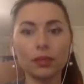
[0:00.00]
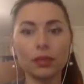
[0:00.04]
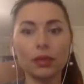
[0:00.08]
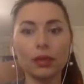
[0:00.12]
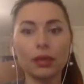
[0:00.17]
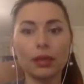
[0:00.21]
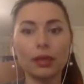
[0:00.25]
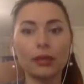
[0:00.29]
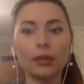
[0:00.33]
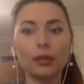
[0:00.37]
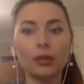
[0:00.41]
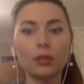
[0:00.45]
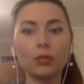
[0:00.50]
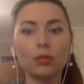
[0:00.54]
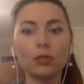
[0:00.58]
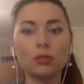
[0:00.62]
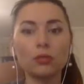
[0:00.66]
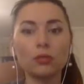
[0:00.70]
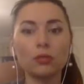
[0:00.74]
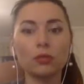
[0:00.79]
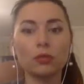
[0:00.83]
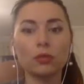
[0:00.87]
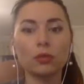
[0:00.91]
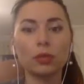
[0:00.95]
I know
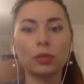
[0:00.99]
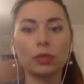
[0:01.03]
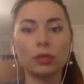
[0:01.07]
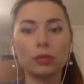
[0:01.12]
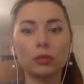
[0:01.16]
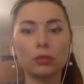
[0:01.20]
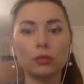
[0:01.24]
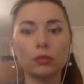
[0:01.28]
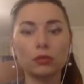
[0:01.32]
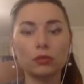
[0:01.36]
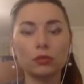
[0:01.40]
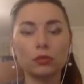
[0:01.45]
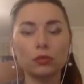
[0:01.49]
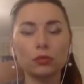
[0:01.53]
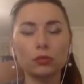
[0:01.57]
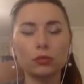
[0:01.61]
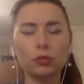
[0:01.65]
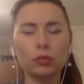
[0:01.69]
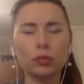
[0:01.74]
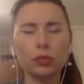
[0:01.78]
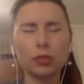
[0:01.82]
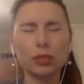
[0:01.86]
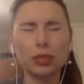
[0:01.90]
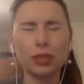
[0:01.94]
that for a lot of you,
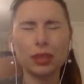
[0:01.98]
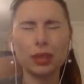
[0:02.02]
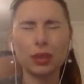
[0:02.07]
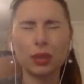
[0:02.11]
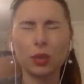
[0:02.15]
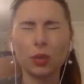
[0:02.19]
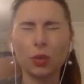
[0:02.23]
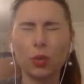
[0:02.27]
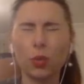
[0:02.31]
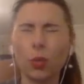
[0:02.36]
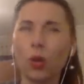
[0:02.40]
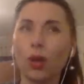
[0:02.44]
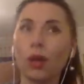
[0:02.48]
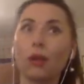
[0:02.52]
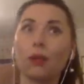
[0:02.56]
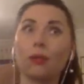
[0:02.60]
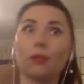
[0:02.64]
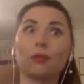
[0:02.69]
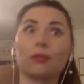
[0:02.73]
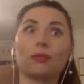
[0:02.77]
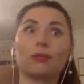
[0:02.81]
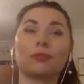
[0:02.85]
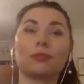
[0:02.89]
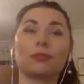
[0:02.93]
it's like,
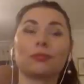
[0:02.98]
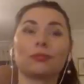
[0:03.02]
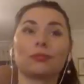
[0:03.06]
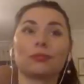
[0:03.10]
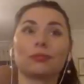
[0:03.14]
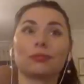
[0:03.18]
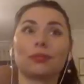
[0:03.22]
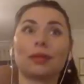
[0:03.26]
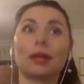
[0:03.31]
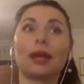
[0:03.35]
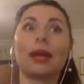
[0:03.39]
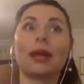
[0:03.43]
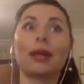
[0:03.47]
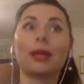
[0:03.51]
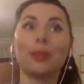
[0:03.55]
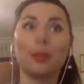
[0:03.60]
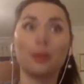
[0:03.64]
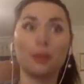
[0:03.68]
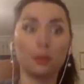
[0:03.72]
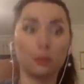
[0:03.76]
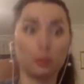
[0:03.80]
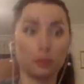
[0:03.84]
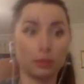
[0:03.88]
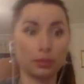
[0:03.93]
wow, I
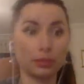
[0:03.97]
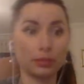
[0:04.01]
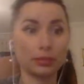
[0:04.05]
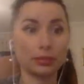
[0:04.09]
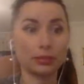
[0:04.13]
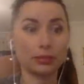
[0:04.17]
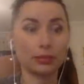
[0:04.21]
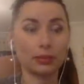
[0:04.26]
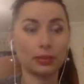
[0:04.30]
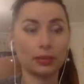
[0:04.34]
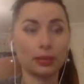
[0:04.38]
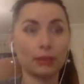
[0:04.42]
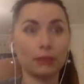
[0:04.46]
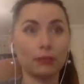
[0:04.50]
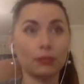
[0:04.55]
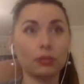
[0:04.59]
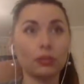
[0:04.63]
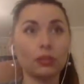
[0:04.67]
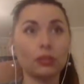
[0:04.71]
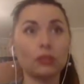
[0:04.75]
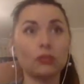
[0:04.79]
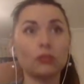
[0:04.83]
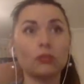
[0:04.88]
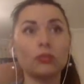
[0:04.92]
know this. I
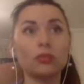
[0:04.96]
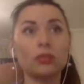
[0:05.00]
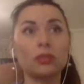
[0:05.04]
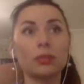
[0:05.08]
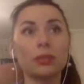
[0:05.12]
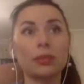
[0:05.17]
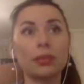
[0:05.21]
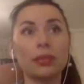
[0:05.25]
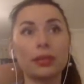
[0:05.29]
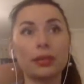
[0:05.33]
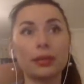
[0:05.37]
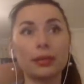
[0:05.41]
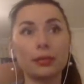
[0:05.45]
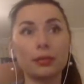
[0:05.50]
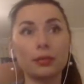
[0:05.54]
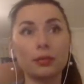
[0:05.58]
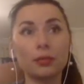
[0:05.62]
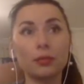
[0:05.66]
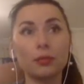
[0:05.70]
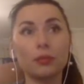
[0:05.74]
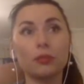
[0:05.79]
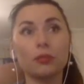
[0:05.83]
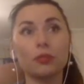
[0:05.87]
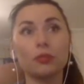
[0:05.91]
work a lot with American
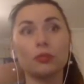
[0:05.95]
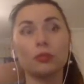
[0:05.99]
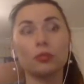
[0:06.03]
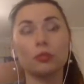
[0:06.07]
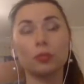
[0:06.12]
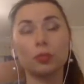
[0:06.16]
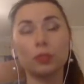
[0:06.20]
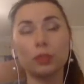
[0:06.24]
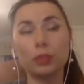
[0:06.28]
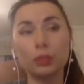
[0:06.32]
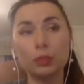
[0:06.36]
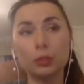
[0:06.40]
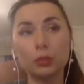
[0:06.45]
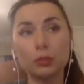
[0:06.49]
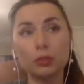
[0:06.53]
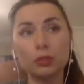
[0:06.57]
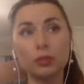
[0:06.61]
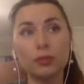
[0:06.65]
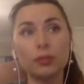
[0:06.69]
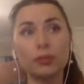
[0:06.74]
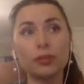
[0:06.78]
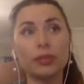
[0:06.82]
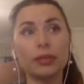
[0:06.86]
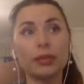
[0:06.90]
people, with European
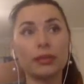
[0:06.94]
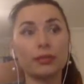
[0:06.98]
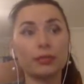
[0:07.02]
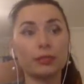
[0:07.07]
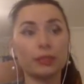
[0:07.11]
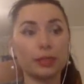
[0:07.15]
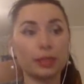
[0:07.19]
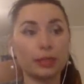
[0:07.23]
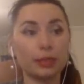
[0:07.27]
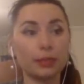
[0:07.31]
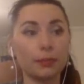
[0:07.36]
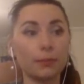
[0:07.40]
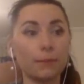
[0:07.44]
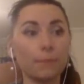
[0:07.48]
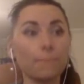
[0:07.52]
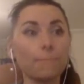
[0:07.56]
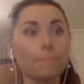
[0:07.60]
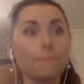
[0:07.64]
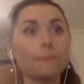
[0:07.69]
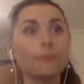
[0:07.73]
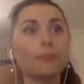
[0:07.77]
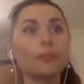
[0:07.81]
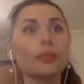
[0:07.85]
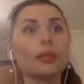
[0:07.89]
women every day.
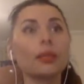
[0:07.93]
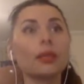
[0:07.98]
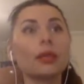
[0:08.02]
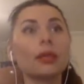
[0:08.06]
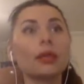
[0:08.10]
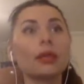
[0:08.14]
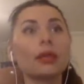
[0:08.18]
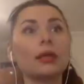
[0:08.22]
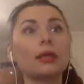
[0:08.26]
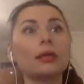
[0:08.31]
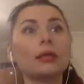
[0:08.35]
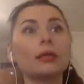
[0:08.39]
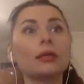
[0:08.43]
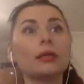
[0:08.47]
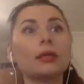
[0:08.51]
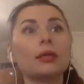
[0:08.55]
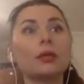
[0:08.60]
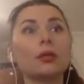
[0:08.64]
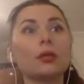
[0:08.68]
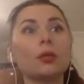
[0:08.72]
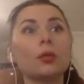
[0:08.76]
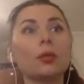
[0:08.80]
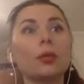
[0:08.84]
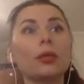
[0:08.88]
And I
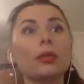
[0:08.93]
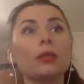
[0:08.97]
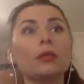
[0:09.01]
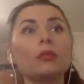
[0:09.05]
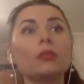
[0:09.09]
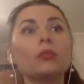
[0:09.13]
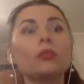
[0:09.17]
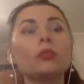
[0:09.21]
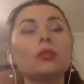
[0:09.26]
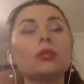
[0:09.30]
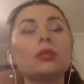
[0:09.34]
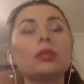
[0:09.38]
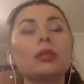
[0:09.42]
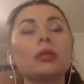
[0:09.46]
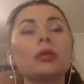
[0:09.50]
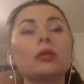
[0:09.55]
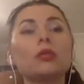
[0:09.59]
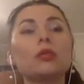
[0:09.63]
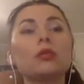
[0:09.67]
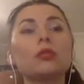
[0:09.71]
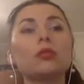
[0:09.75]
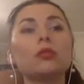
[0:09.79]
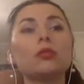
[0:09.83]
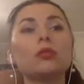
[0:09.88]
know very good that a
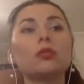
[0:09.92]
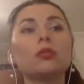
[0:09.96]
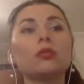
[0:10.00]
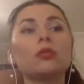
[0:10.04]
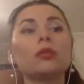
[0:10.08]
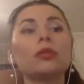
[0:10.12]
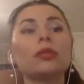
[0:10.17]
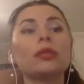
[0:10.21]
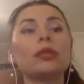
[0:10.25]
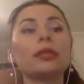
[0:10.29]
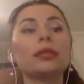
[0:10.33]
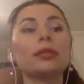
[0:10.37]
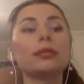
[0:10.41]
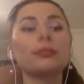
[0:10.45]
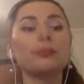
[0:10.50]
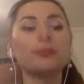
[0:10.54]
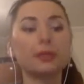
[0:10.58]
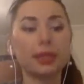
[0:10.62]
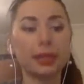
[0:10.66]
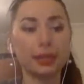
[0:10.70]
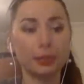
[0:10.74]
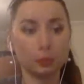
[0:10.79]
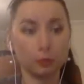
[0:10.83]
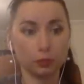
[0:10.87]
lot of you, you're very
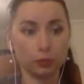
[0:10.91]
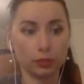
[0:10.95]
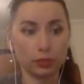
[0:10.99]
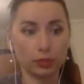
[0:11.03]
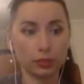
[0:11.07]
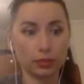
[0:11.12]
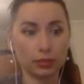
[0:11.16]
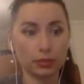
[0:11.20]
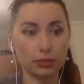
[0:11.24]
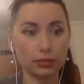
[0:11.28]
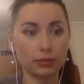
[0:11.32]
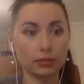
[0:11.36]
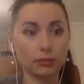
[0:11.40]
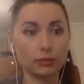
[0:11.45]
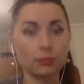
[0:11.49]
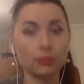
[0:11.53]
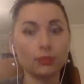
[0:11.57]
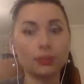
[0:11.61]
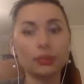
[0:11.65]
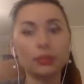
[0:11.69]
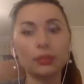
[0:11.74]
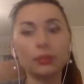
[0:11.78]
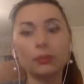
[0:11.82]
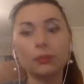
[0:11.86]
afraid of this.
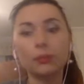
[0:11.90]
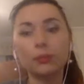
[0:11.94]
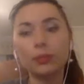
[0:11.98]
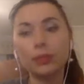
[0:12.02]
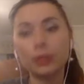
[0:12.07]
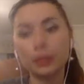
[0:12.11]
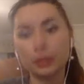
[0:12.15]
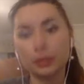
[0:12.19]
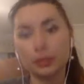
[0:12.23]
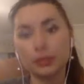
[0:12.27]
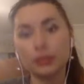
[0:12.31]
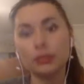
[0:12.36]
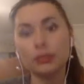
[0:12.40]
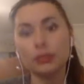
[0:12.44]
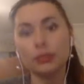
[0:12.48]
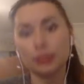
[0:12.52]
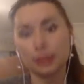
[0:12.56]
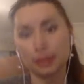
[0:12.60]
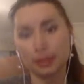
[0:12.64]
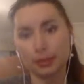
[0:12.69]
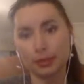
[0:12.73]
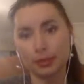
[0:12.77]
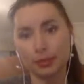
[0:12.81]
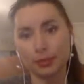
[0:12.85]
But please,
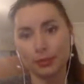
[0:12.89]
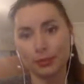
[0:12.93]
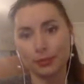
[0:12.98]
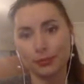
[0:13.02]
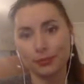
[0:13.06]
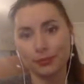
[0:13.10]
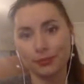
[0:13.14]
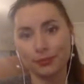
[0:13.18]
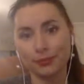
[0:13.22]
trust me.